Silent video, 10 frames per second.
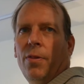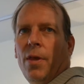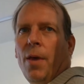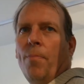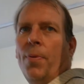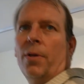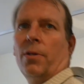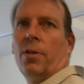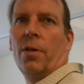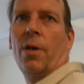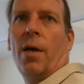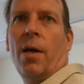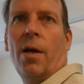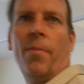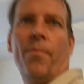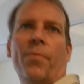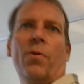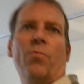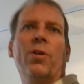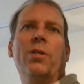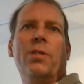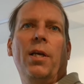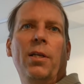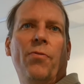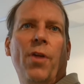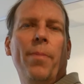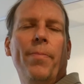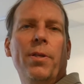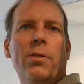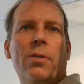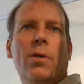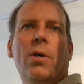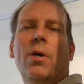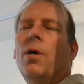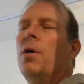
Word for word: They built um, real estate developments. Okay.